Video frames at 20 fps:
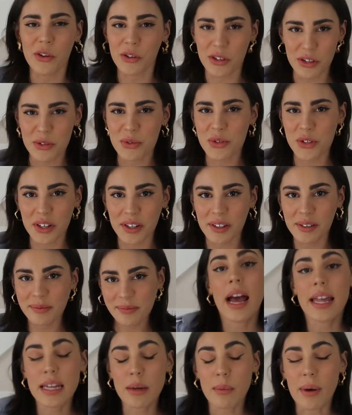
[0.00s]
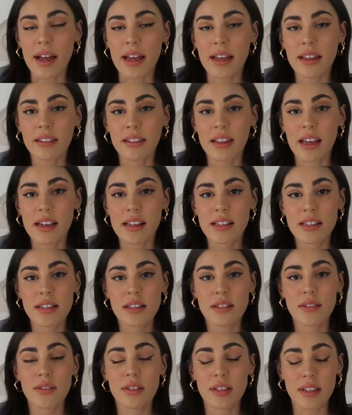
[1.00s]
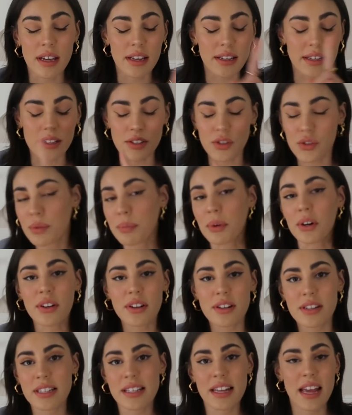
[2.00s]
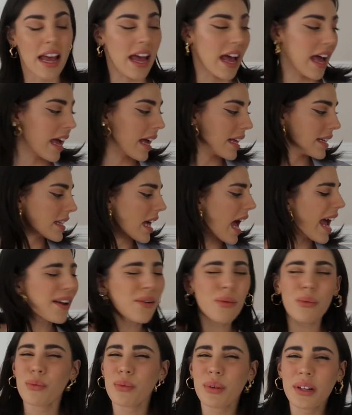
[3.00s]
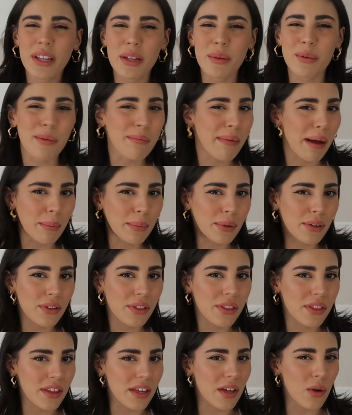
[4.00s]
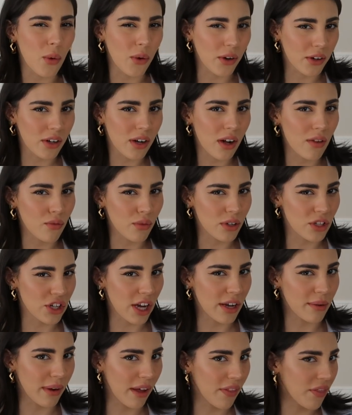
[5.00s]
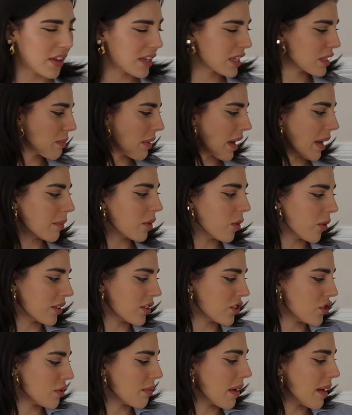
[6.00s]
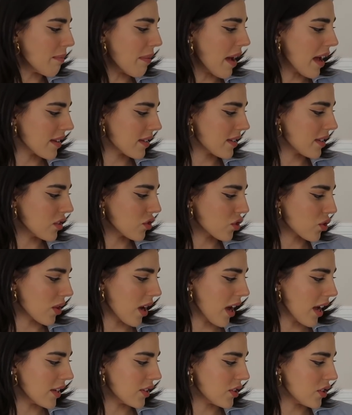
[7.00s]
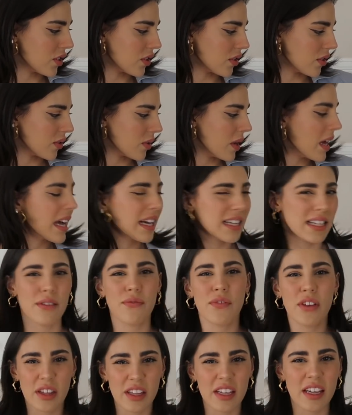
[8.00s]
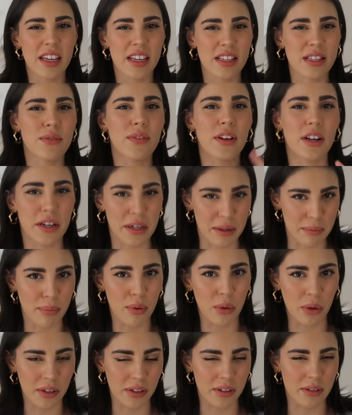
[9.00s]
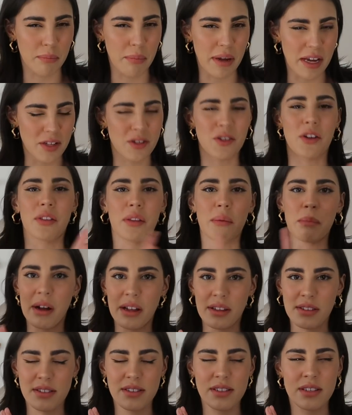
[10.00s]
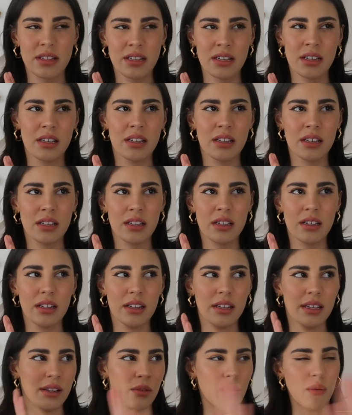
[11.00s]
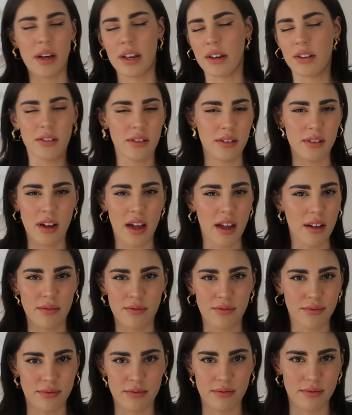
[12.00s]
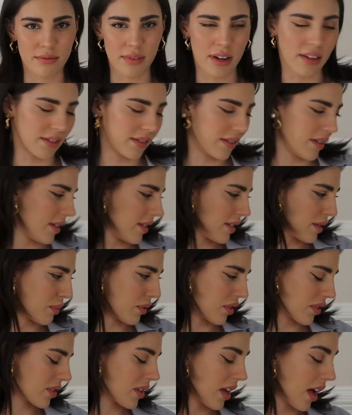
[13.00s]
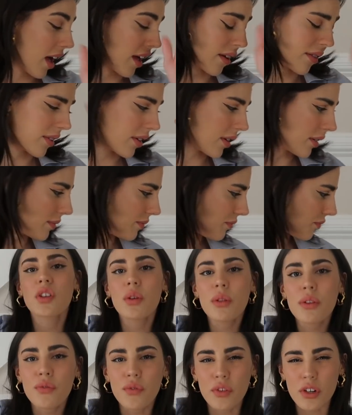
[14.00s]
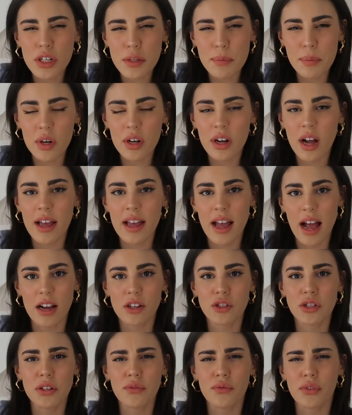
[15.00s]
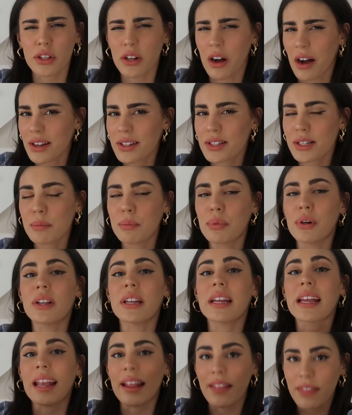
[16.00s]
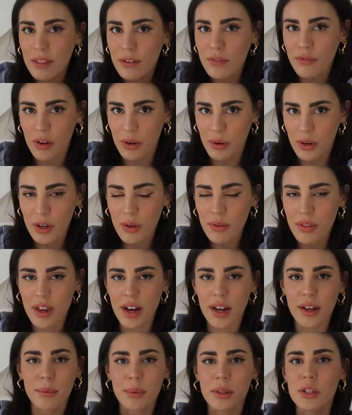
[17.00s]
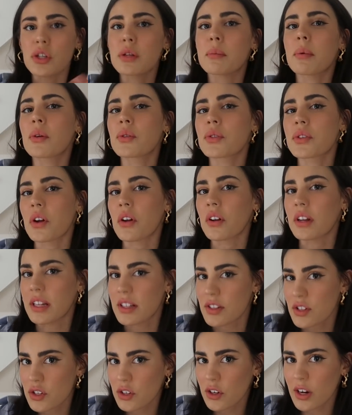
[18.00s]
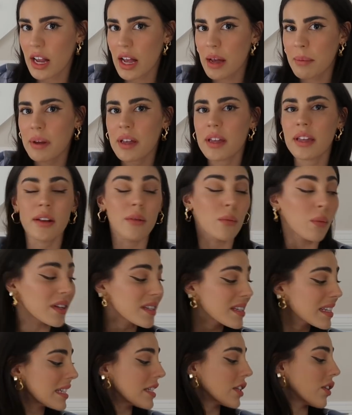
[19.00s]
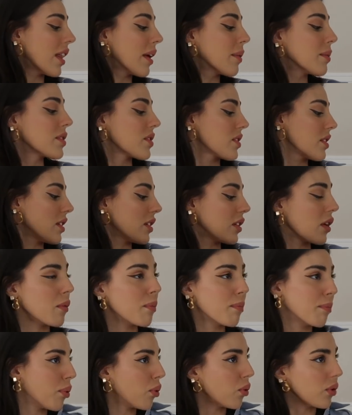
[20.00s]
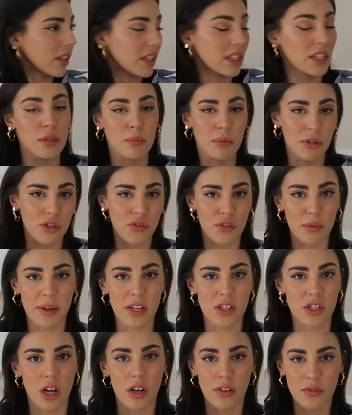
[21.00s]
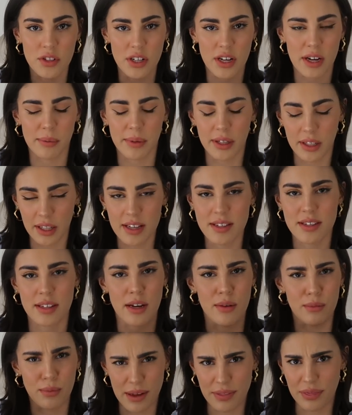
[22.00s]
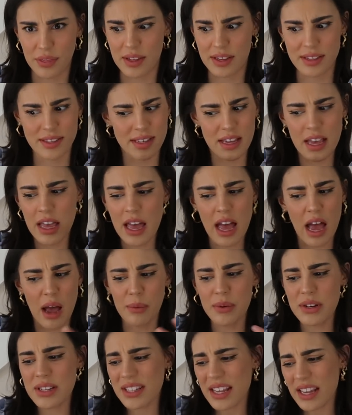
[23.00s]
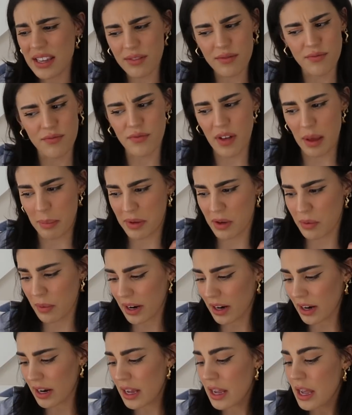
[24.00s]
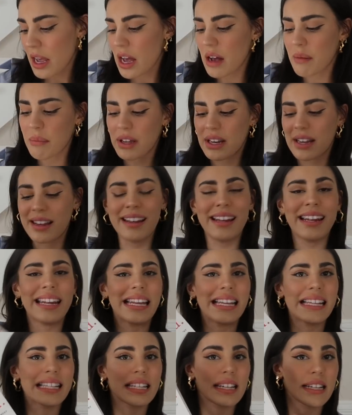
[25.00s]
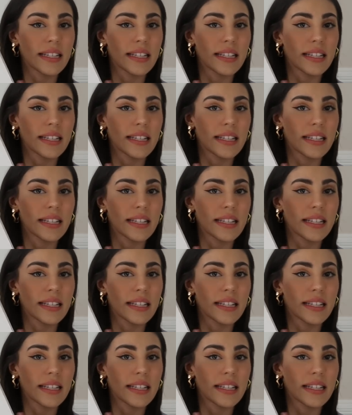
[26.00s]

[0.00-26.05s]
user. Anyway, let's get into the books, and I don't really remember the order of which I read this, but I'm going to do my best and try to, because I feel like it's very important based on the months in when I've read these books. I don't know. So the first book I actually forgot to put in the photo that I originally posted on Instagram, and it wasn't until I was, pulling these books from my shelf did I realize that I read this, I want to say in February, but it is